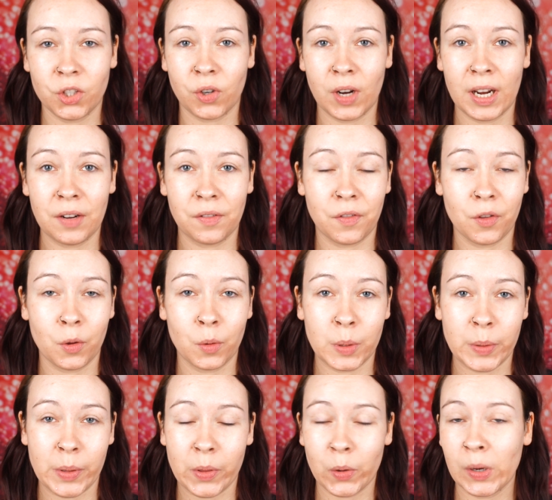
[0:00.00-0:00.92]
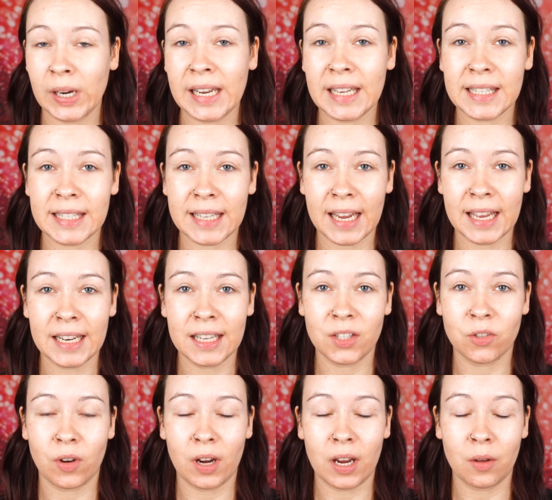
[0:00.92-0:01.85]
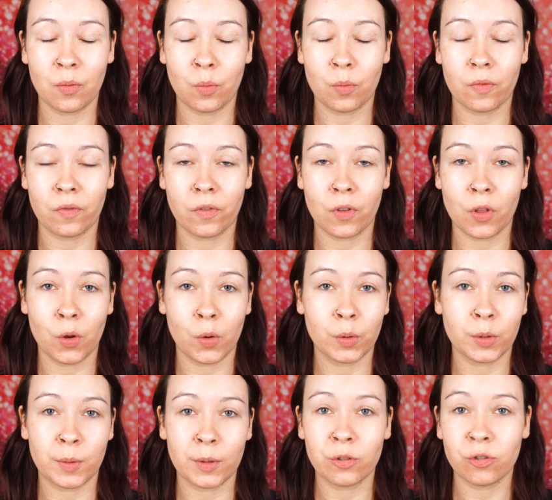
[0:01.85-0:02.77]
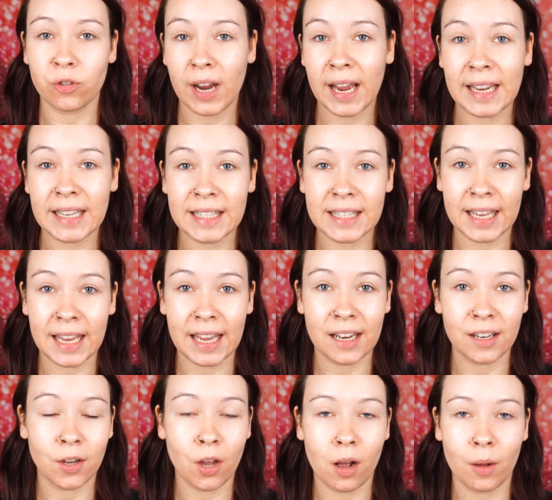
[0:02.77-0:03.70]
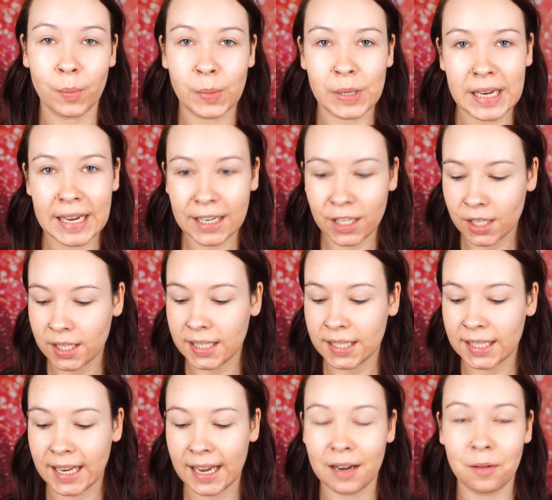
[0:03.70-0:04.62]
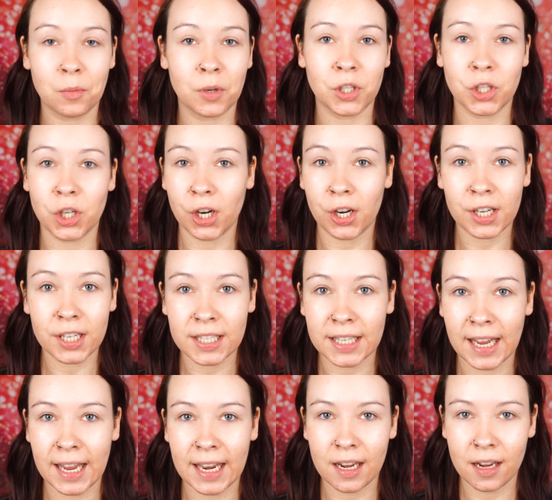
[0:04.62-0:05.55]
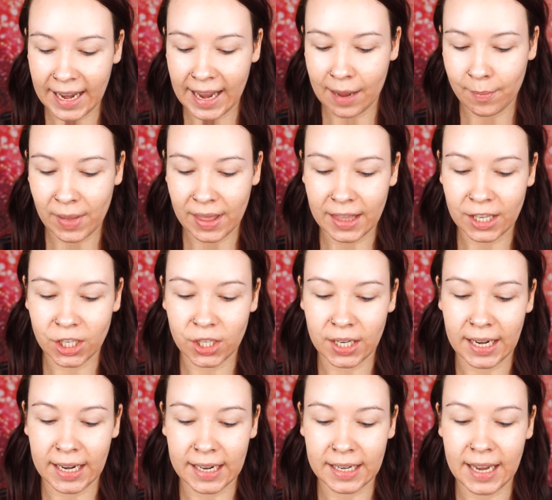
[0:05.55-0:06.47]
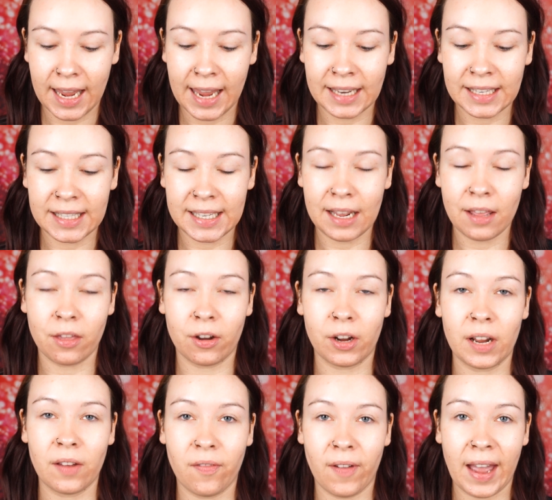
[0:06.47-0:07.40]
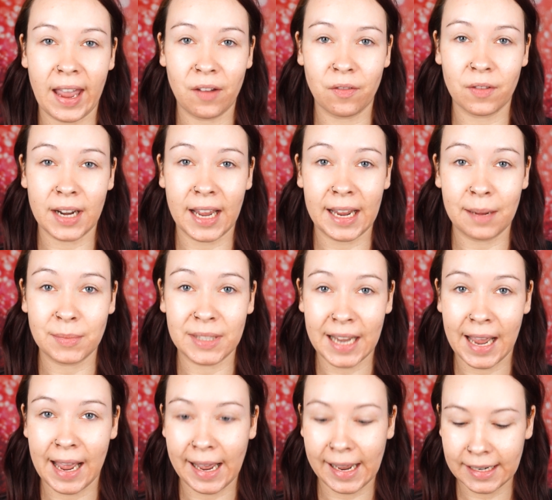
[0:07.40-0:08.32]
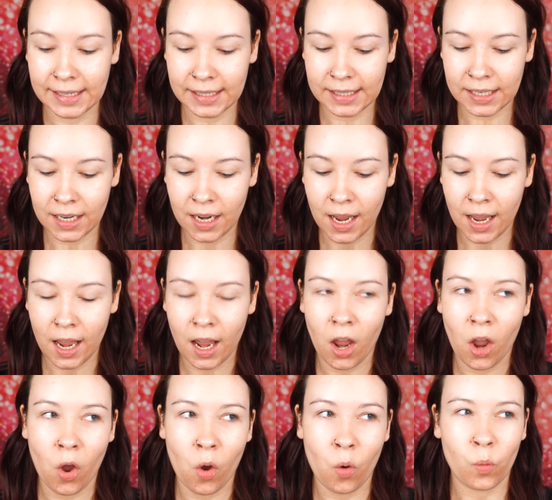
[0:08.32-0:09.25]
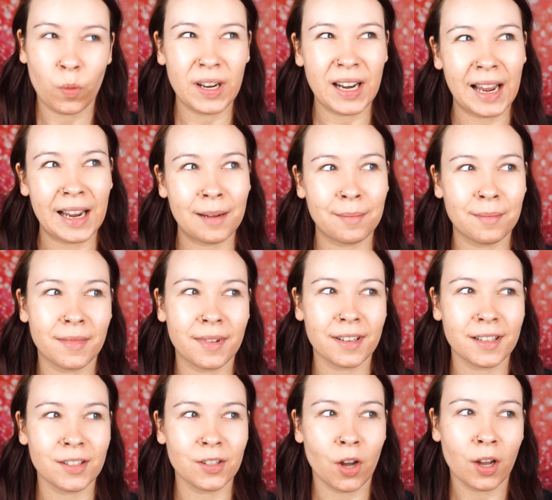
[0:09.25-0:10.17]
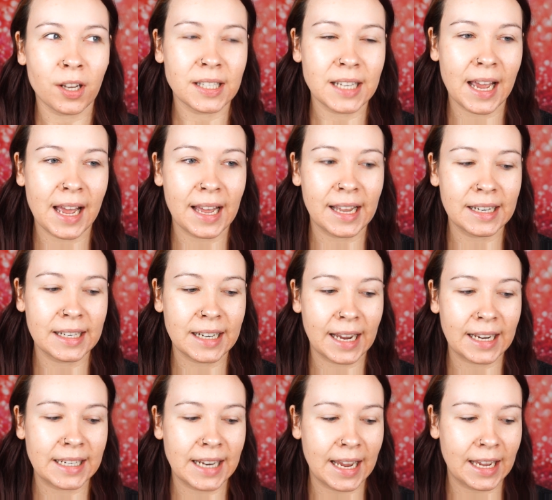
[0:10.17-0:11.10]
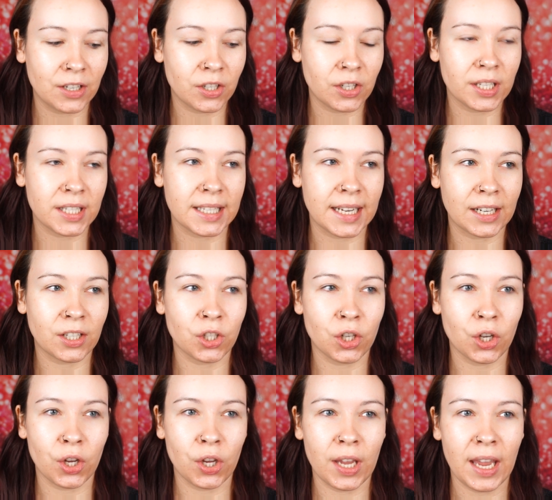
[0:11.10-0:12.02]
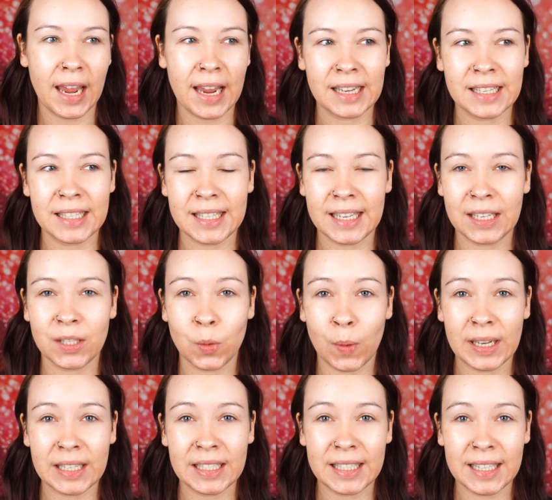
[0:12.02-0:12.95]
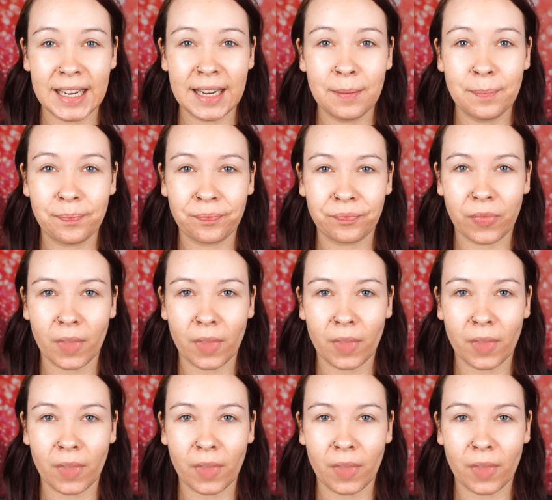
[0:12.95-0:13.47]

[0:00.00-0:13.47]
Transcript: It's great for those with oily skin. It's great for those with dry skin, combination skin, mature skin. I am in the shade NC35 when I am tanned. When I'm not tanned, I tend to stick to NC20,